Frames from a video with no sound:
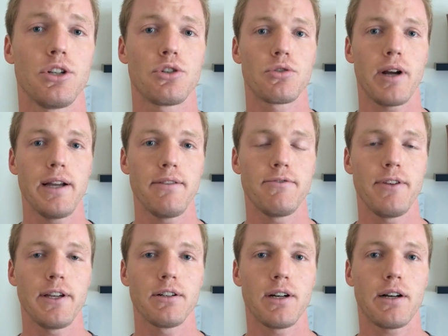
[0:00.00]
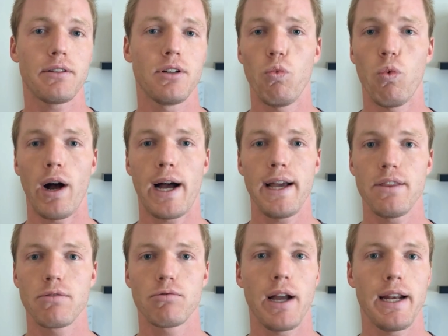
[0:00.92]
to try and figure out why
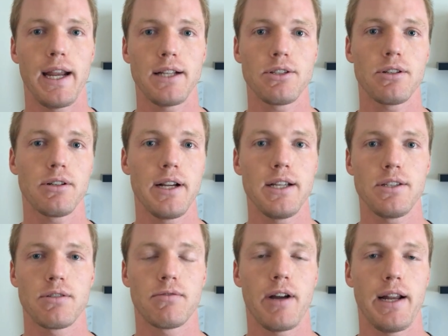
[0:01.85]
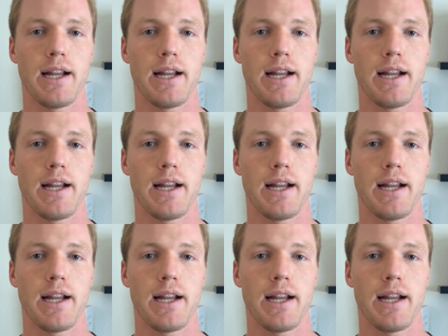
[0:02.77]
the right answer is the right